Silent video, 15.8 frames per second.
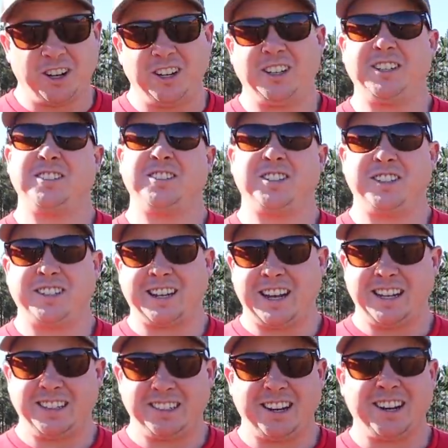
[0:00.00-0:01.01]
onions to
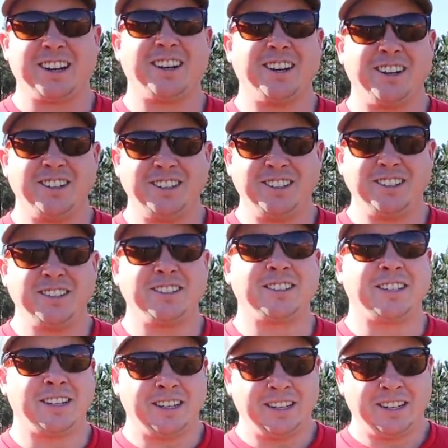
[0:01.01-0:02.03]
taste like
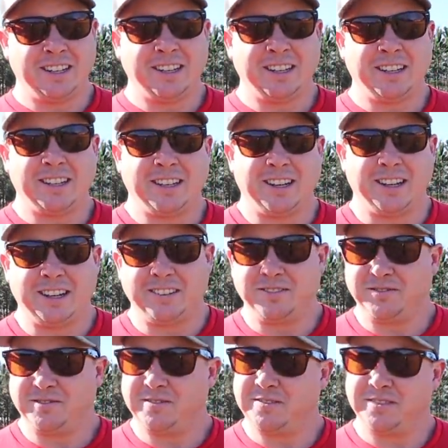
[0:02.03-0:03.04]
onions,
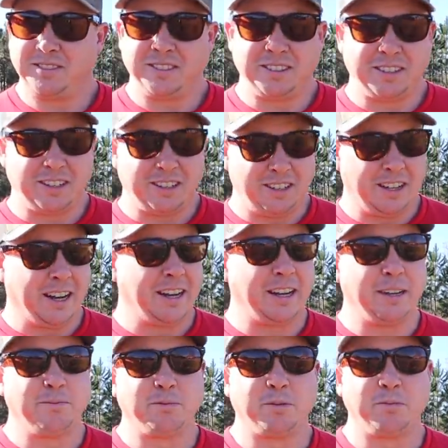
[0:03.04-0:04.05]
um, you got to
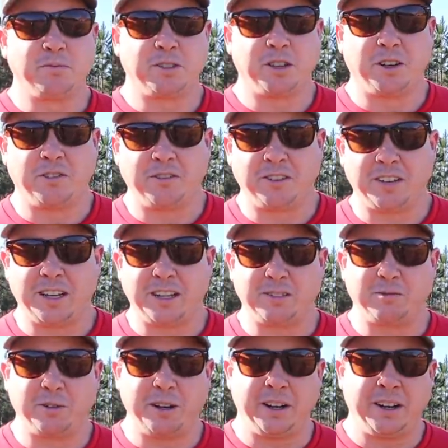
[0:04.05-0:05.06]
give them some sulfur.
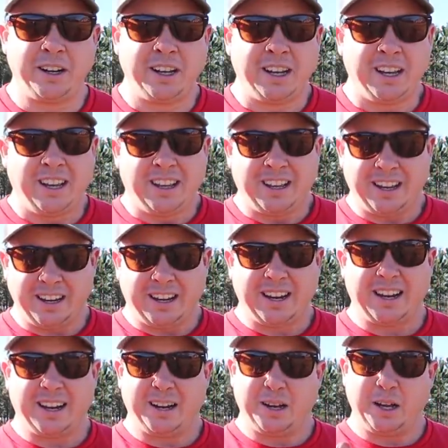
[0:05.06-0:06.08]
That's where that
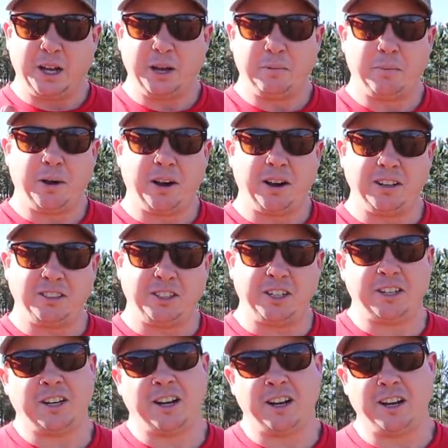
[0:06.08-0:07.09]
kind of
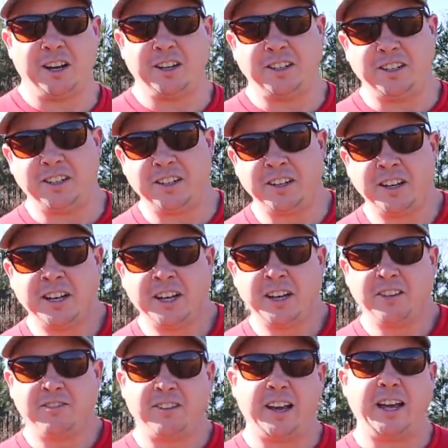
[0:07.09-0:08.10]
pungent onion
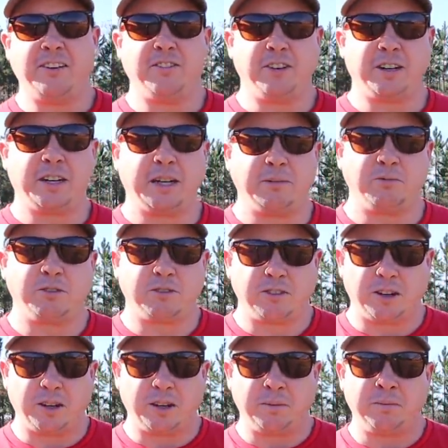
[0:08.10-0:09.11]
flavor comes
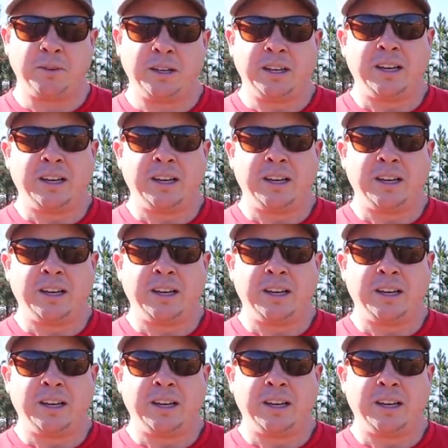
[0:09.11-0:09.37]
from,